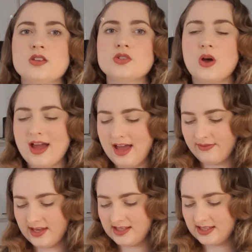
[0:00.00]
So I have
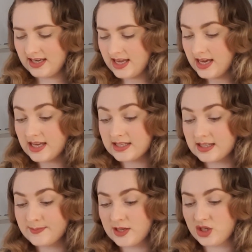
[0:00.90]
a sneaking
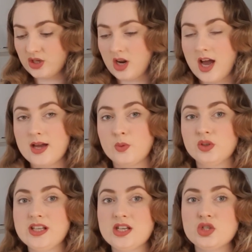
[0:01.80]
suspicion I will
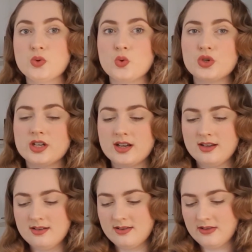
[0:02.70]
need to order
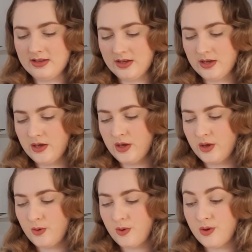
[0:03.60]

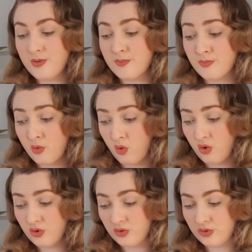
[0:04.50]
more.